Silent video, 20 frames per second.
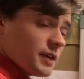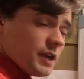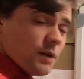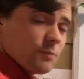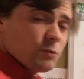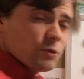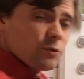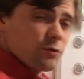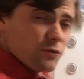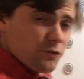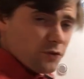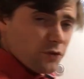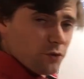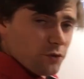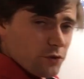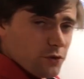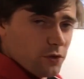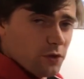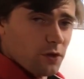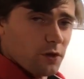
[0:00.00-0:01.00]
Kepler's
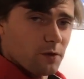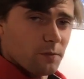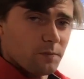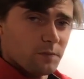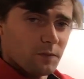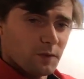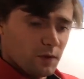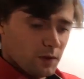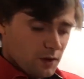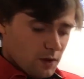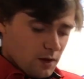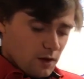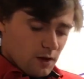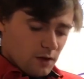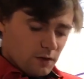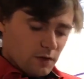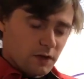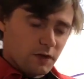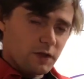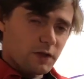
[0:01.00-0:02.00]
first law.
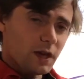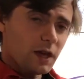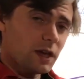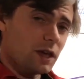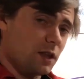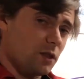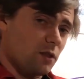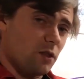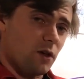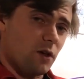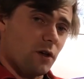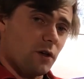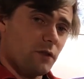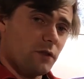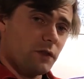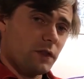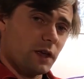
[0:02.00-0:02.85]
The second law